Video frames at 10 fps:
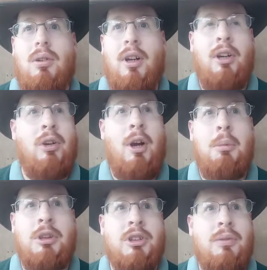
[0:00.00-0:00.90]
I don't know how
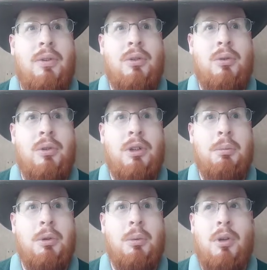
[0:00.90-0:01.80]
much the physical
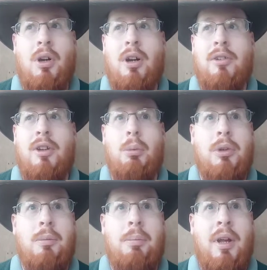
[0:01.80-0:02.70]
yearbook would cost. That would
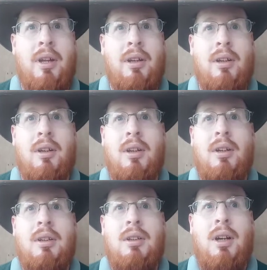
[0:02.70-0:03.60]
depend.
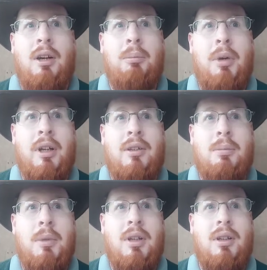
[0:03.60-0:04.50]
I might
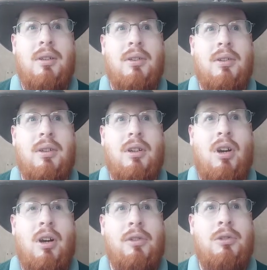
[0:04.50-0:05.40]
make it
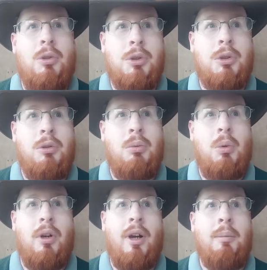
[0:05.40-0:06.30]
cost neutral
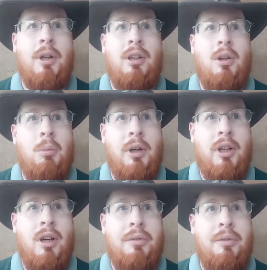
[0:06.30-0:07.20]
where I make no money
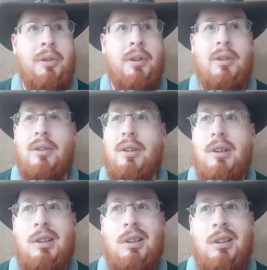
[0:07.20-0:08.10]
off of it.
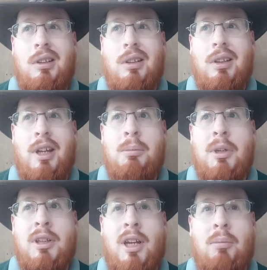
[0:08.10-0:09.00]
Can't
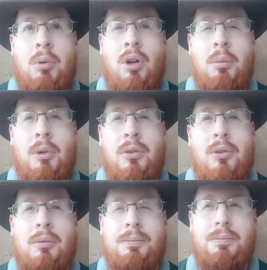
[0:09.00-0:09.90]
make that promise.
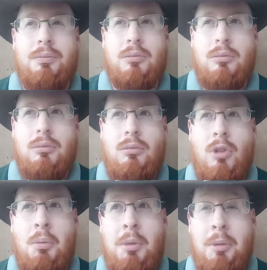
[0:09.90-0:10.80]

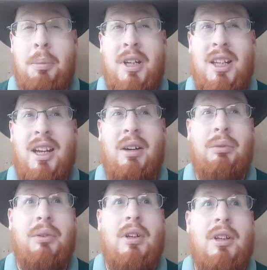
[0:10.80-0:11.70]
But the
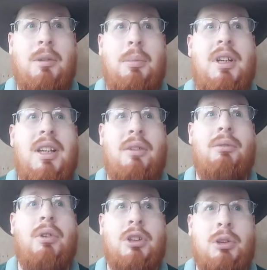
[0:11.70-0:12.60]
PDF
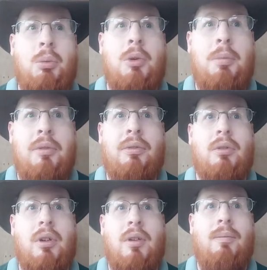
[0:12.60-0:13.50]
version would be
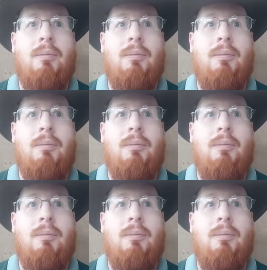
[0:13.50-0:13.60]
free.